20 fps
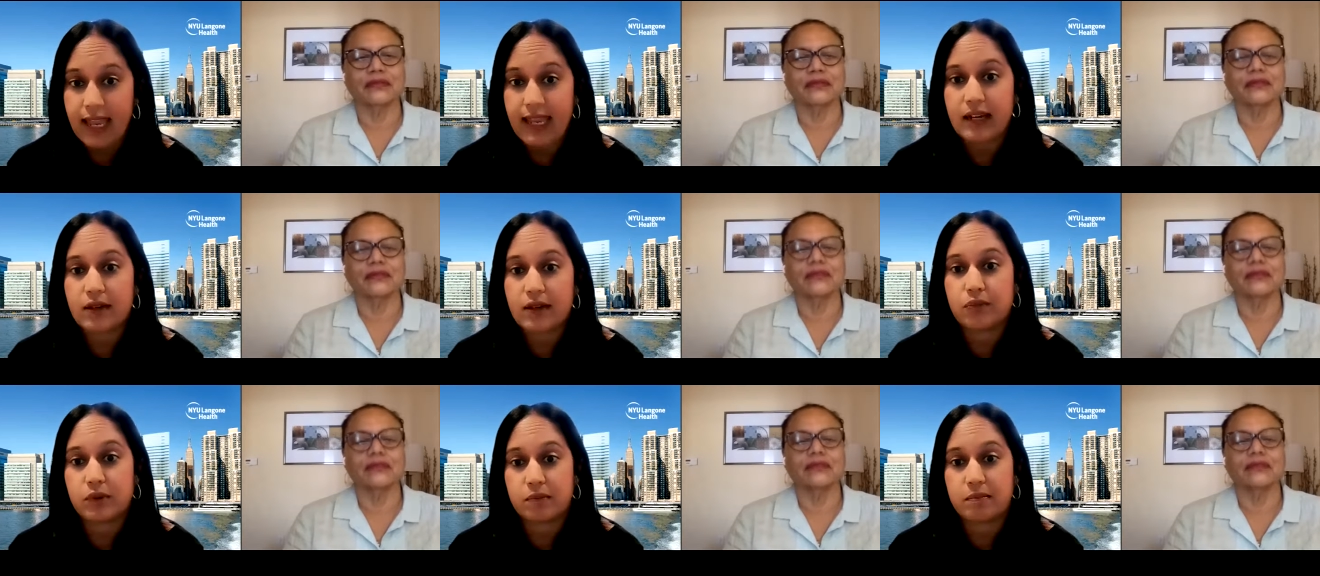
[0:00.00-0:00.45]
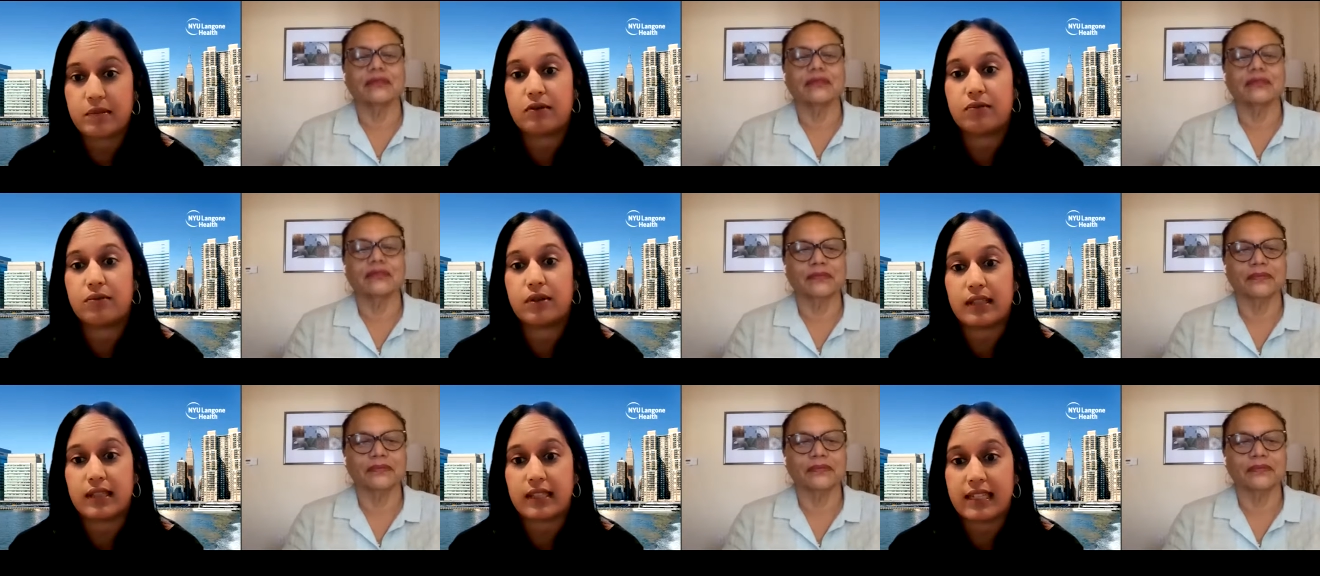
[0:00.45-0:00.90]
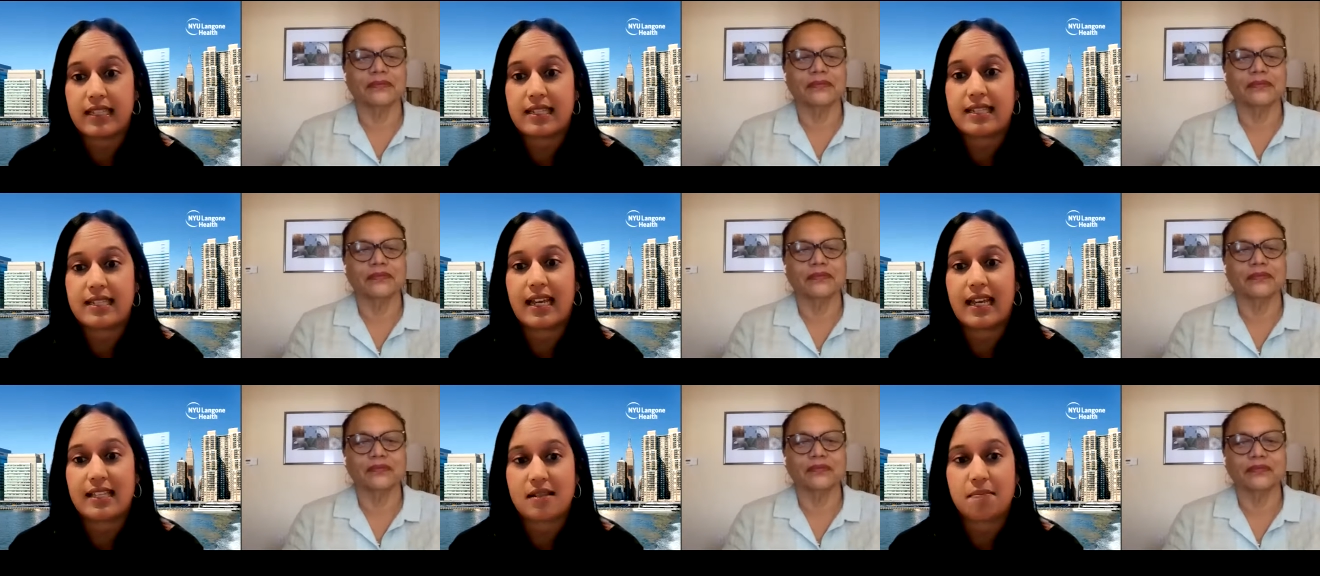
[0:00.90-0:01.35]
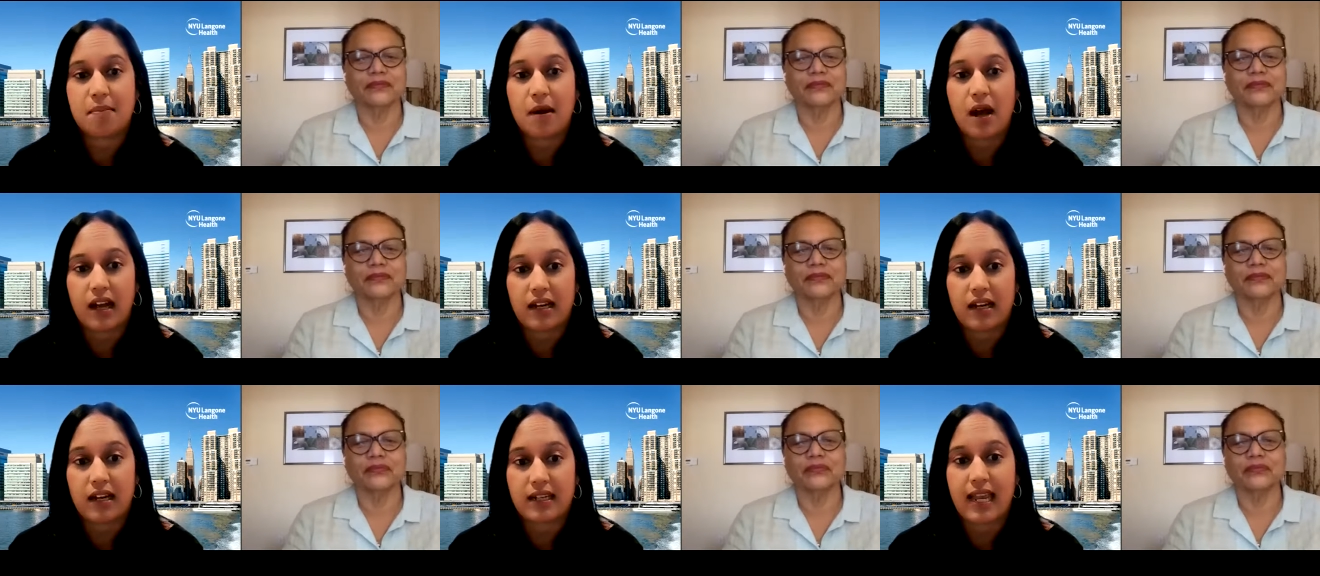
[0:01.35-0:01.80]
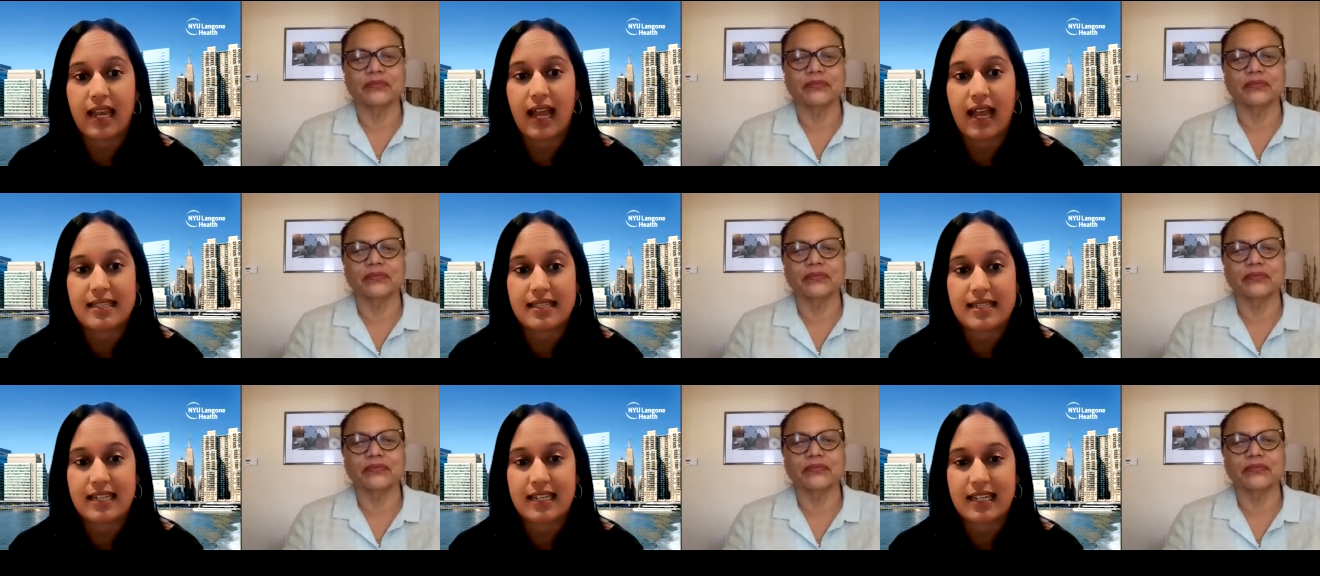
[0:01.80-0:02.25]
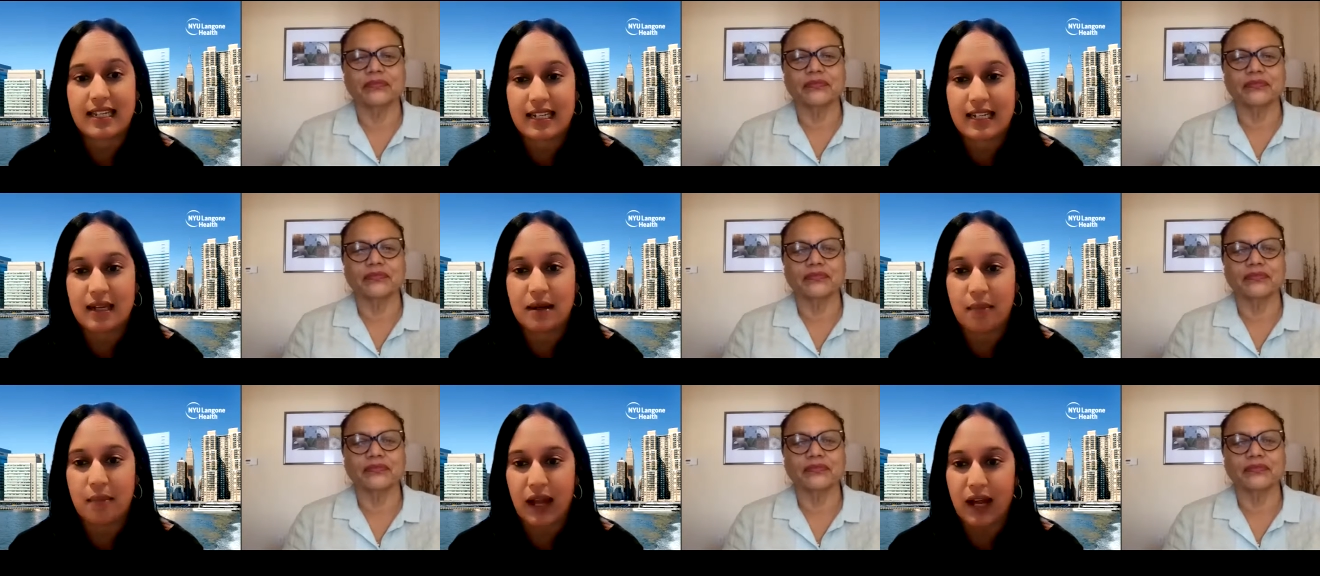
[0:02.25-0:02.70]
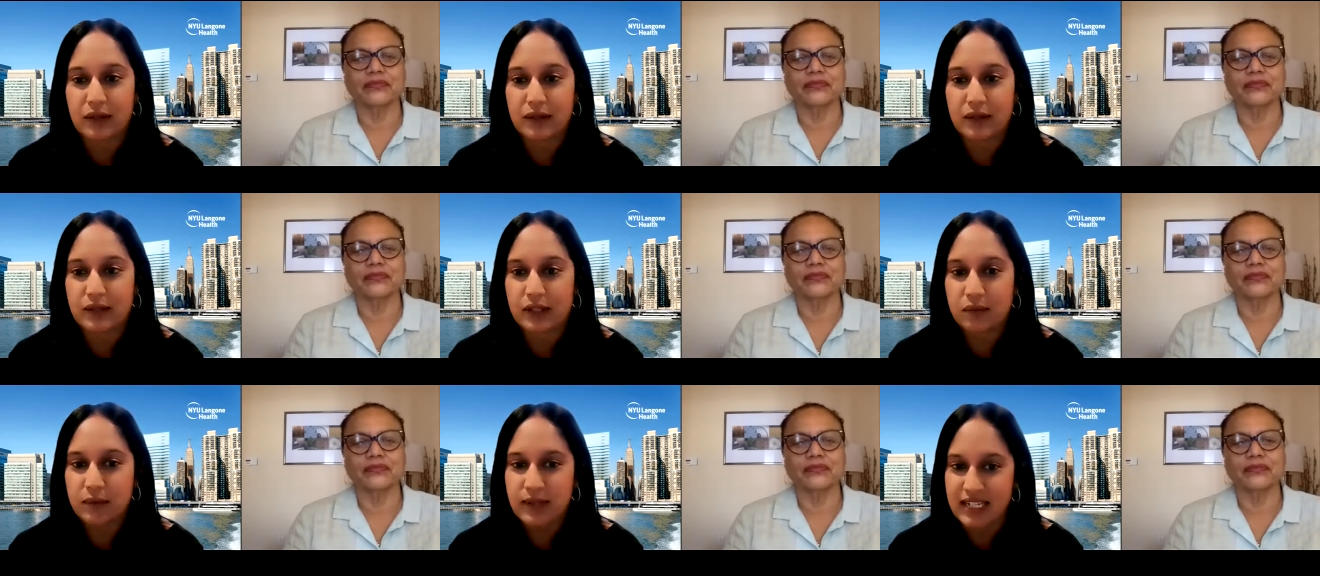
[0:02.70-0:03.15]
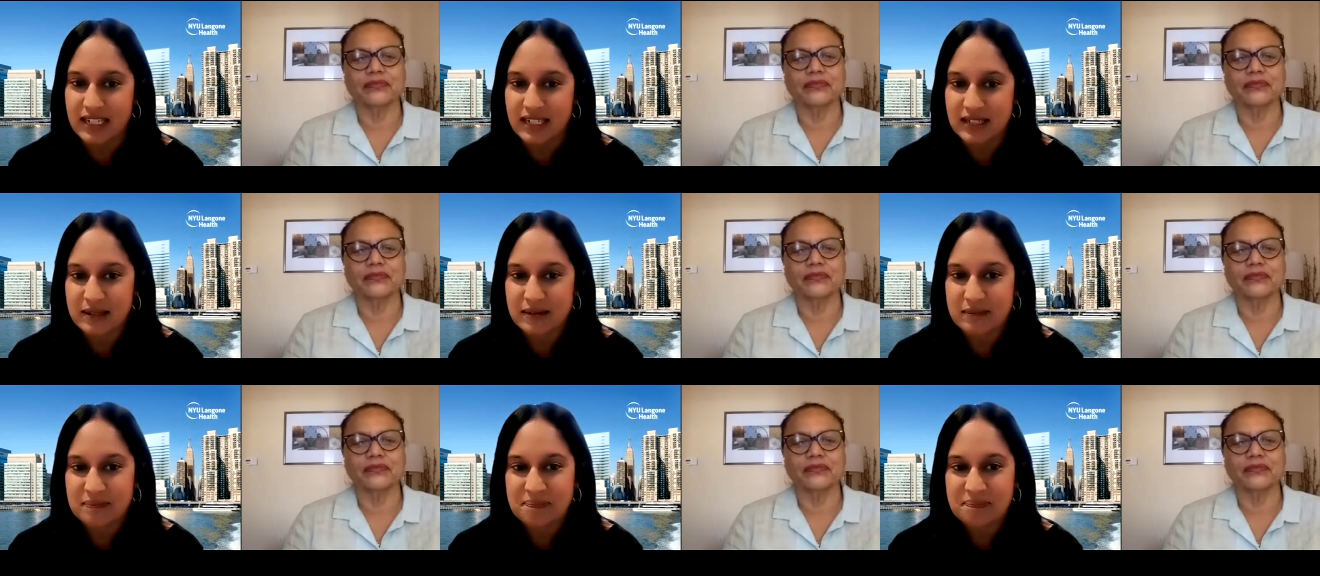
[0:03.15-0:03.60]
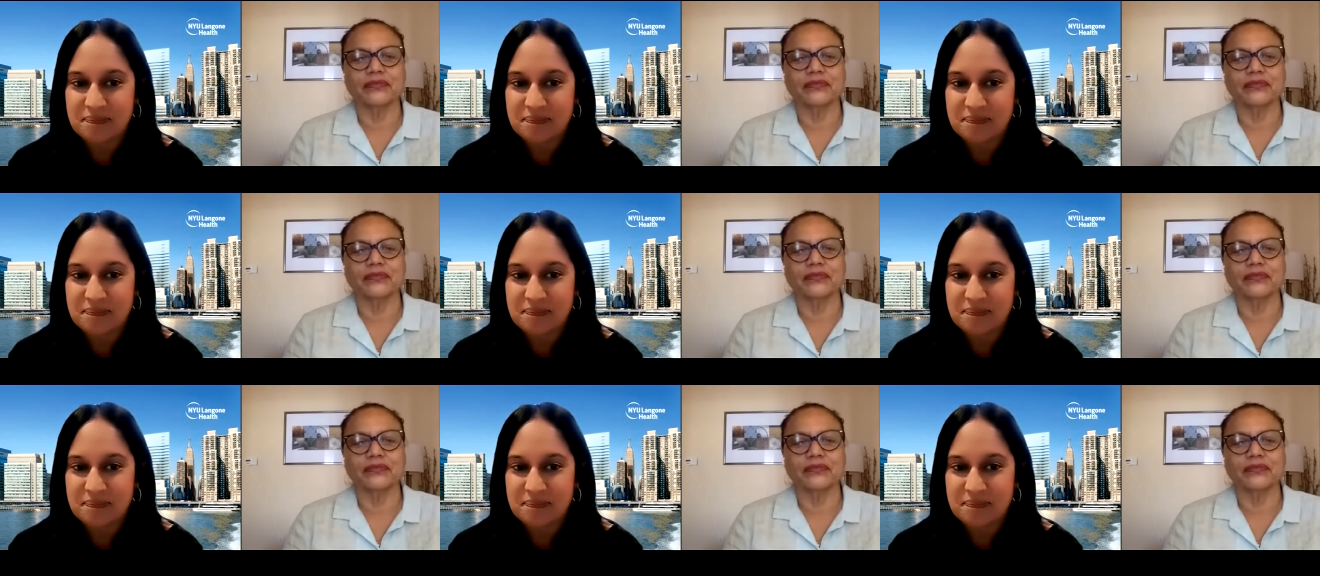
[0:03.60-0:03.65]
Speaker 1: and will be released as a podcast in about a week.